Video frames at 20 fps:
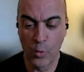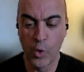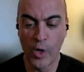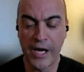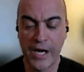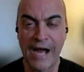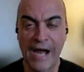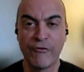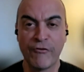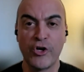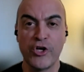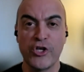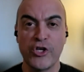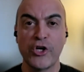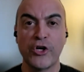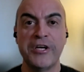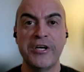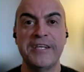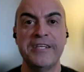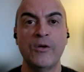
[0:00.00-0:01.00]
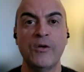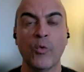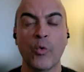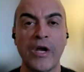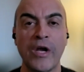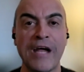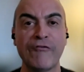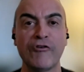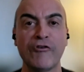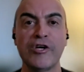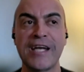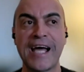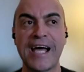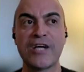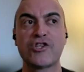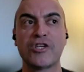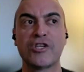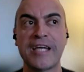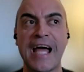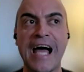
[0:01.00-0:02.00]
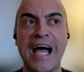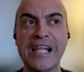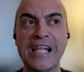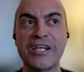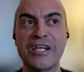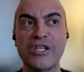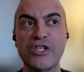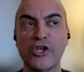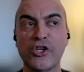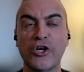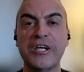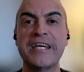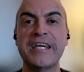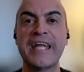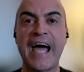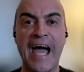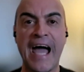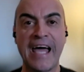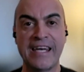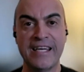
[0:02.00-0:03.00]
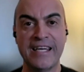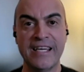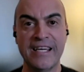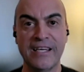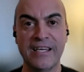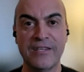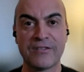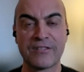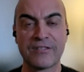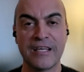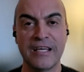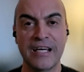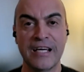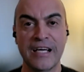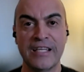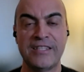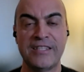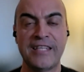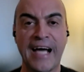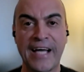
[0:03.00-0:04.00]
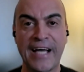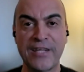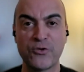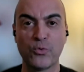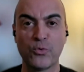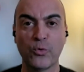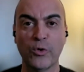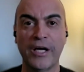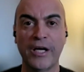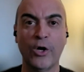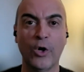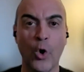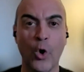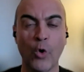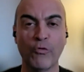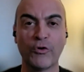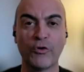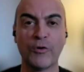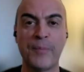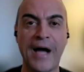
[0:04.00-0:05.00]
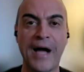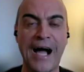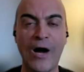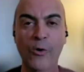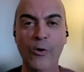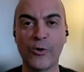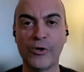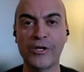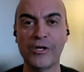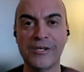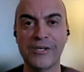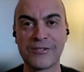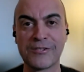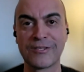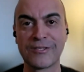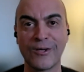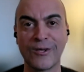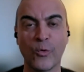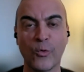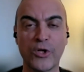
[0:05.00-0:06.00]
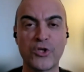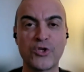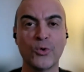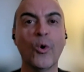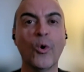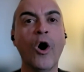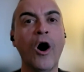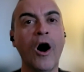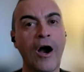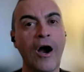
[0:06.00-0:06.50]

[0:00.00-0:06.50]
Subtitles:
whatever nationality your dad is, that's what overpowers what you